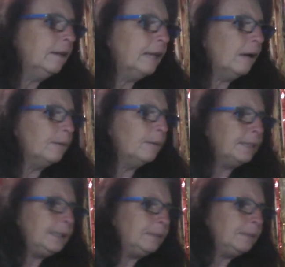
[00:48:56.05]
are
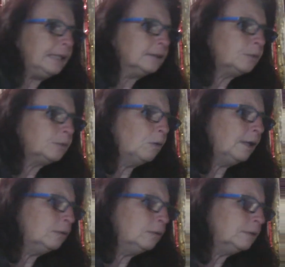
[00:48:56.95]
many mints,
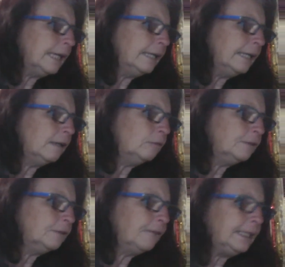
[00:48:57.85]
wild and
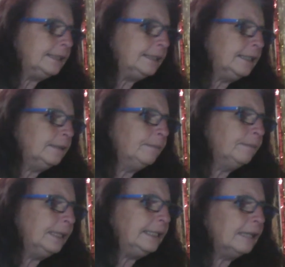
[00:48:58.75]
cultivated,
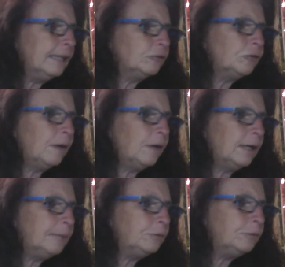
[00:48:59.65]
many natural
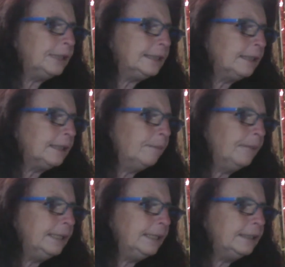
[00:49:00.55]
hybrids,
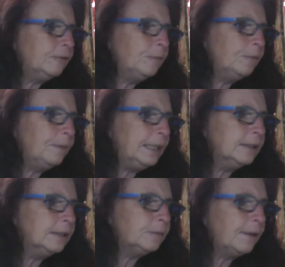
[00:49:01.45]
many different
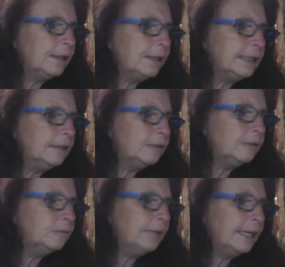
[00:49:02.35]
mints with
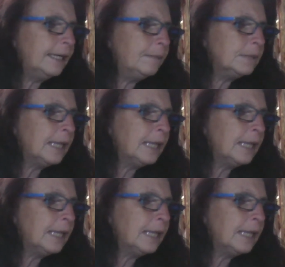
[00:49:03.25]
identical names,